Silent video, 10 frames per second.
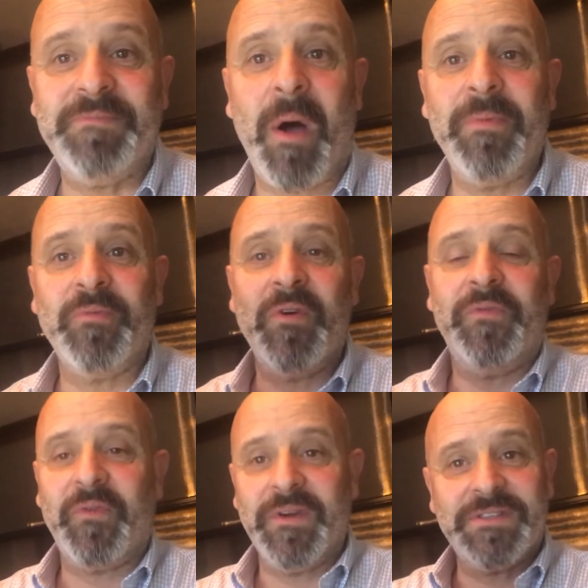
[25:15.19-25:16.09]
Bob the
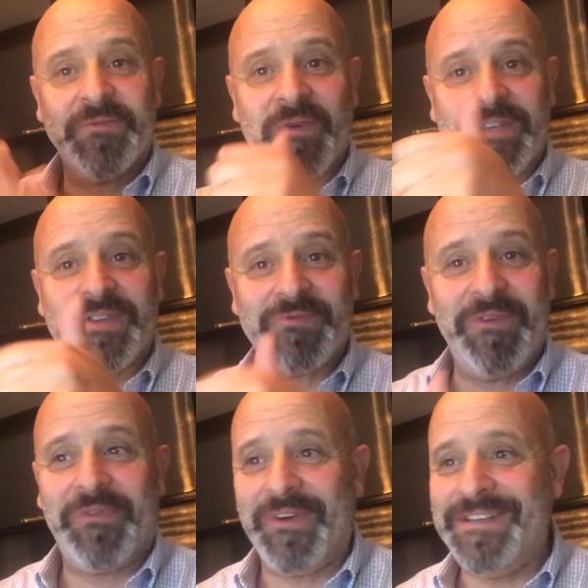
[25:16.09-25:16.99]
roofer is the richest
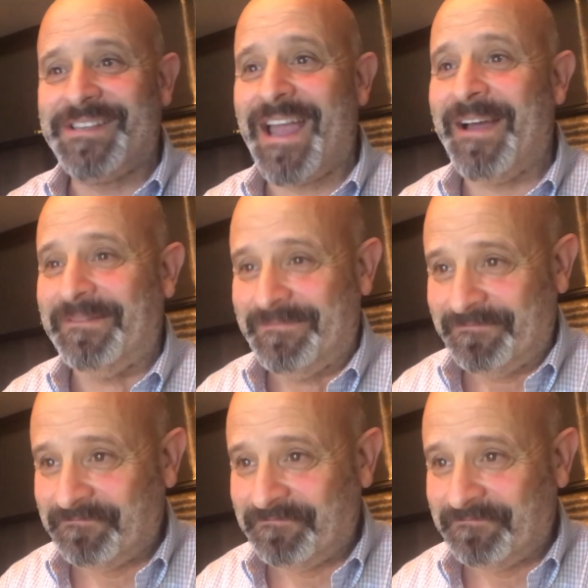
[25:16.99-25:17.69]
roofer in town.